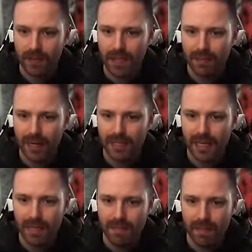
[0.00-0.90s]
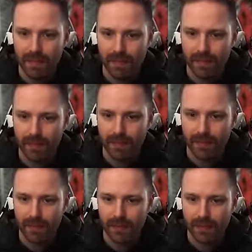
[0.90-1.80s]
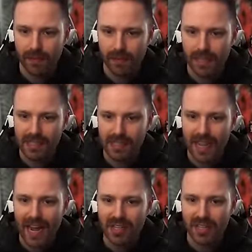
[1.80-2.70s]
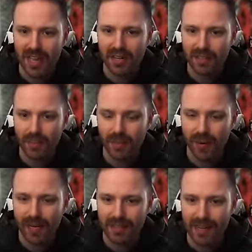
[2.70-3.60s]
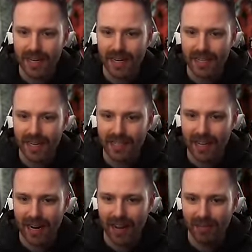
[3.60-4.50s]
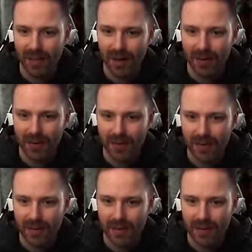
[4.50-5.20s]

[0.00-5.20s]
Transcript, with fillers: Is he on my team? He's slashing that dude. Wait a second. I cut his head off, though.